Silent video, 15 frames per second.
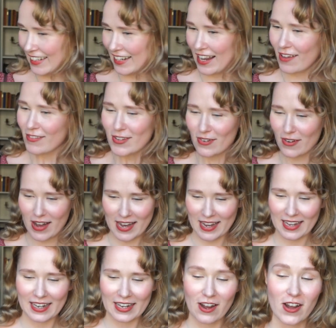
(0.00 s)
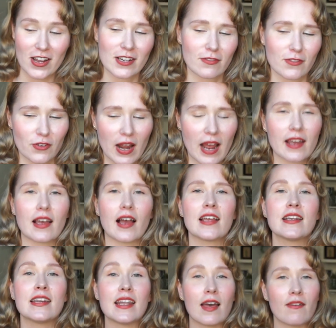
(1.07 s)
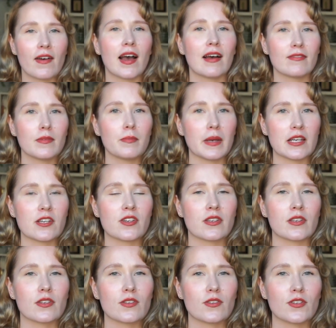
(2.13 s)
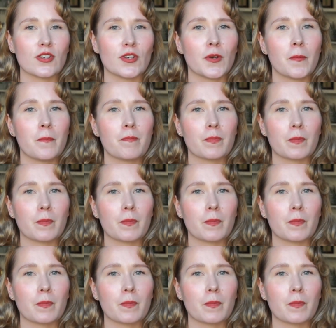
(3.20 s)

Love trying. Kind of try. I never have the patience to